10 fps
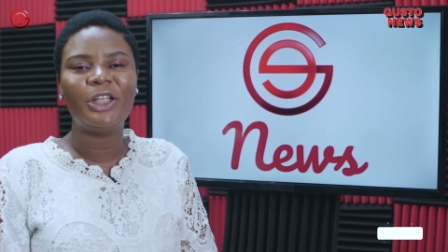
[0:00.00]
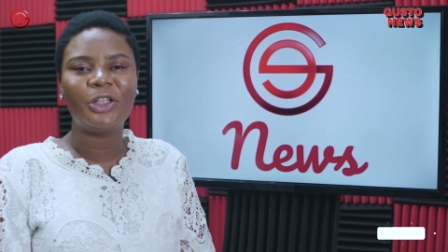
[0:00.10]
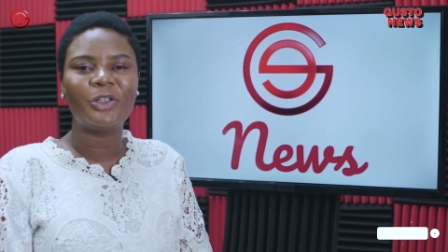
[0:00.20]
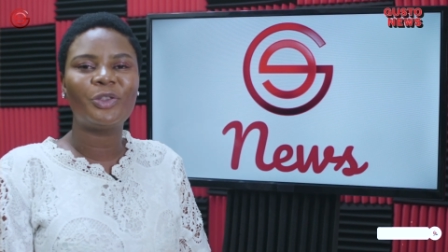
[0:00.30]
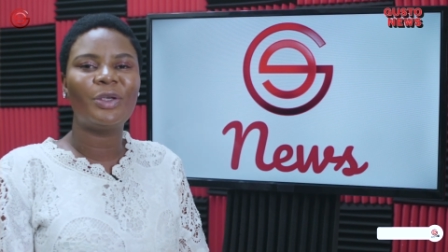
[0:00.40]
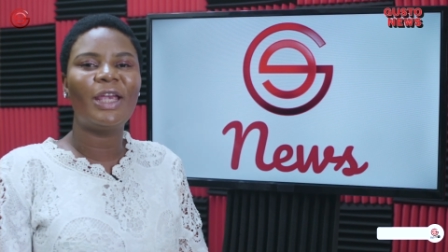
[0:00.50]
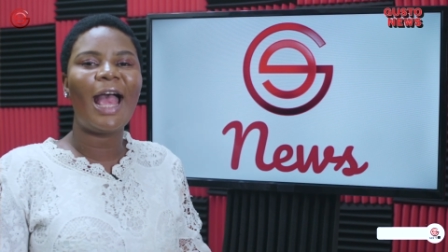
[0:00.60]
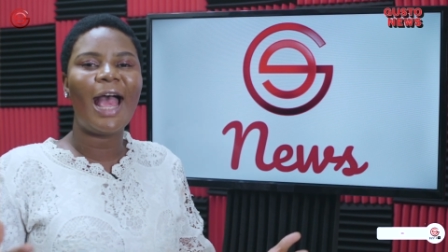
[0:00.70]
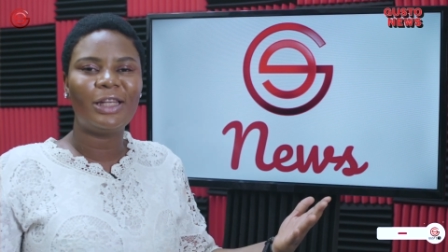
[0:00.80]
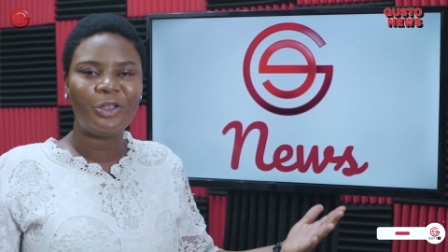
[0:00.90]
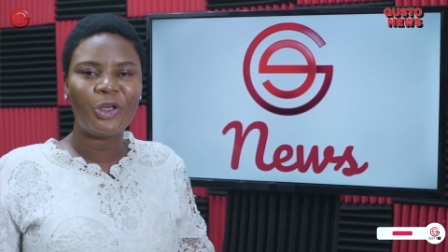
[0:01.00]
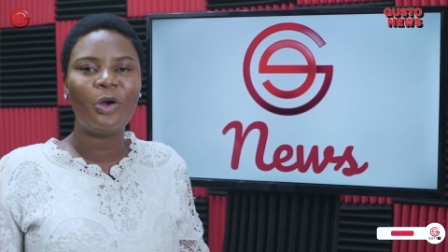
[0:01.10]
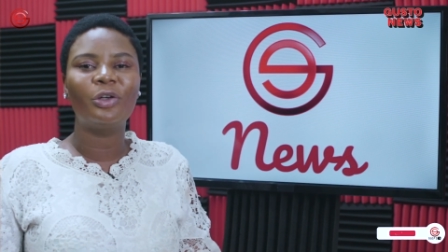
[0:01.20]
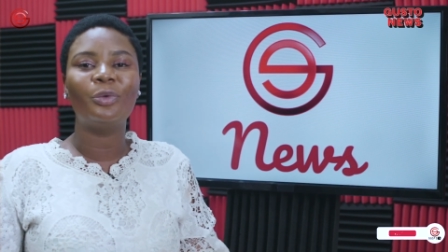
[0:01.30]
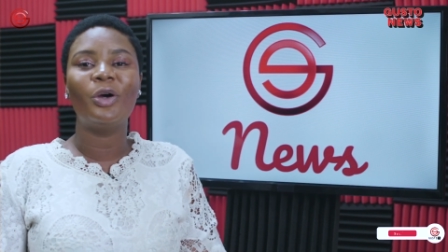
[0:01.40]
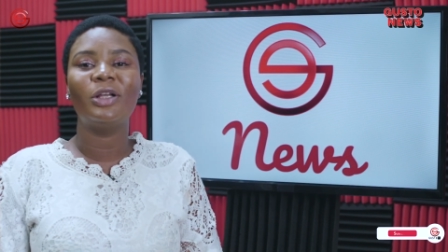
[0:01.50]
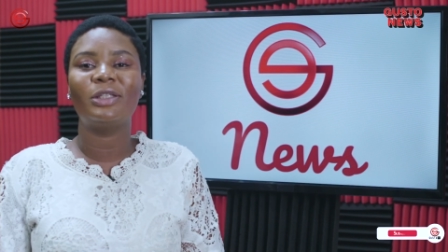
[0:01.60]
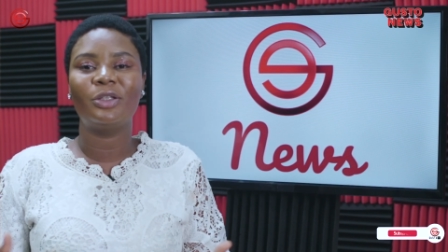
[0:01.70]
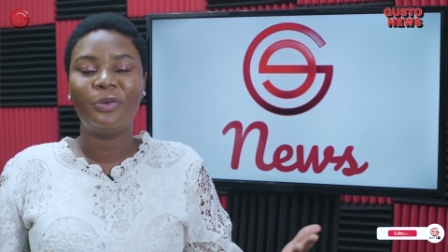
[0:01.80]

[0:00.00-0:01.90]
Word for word: industry and the younger ones,